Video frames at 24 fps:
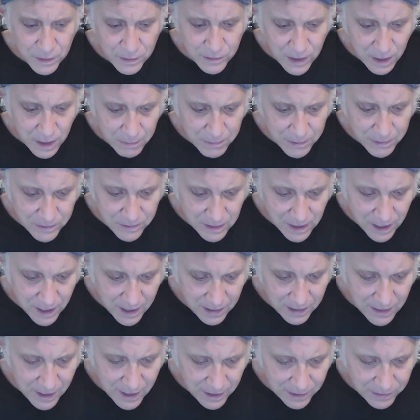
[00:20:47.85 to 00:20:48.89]
from
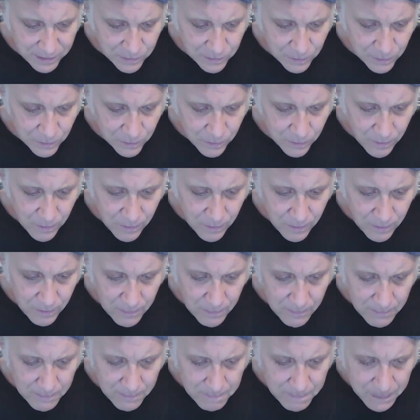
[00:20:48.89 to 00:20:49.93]
UW Dialectical
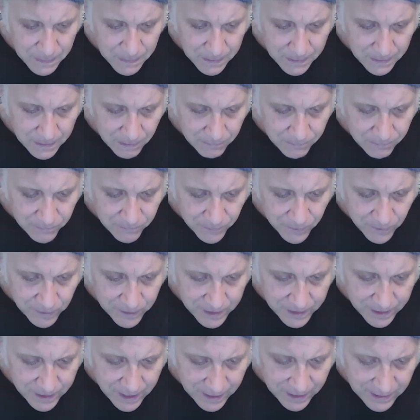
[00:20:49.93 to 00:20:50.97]

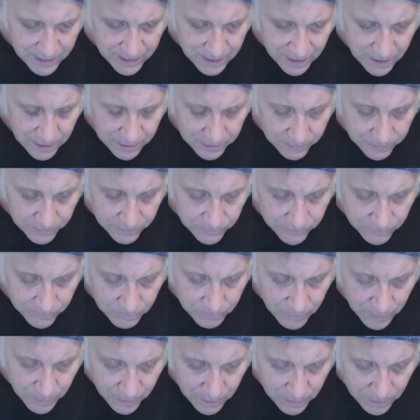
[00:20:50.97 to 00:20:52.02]
averting any kind
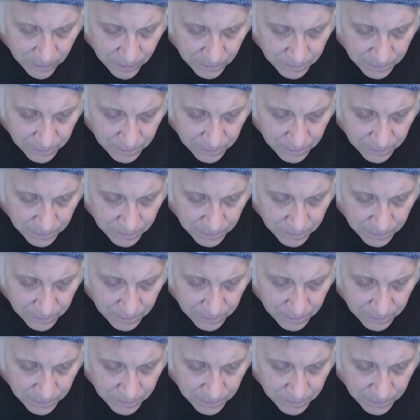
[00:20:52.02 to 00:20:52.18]
of